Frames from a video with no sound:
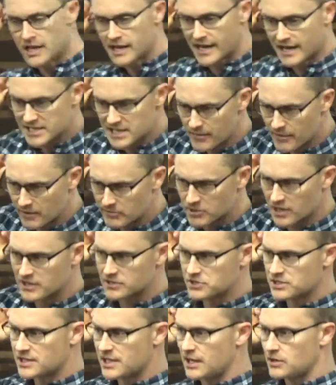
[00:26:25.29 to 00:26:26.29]
¿Qué sabemos
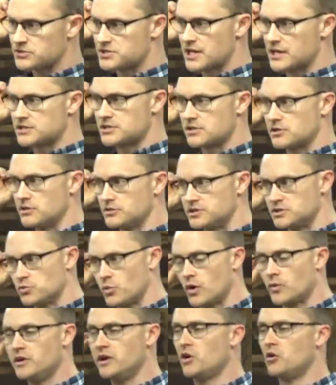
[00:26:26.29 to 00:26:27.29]
de los sacerdotes?
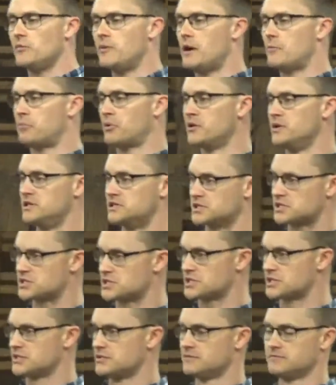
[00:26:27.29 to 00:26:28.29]
What do we know about
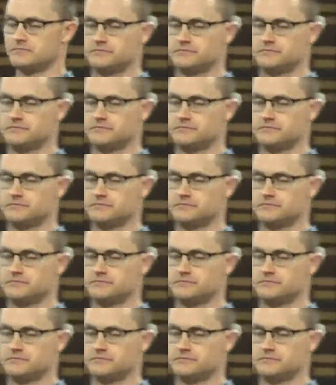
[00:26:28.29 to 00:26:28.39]
priests?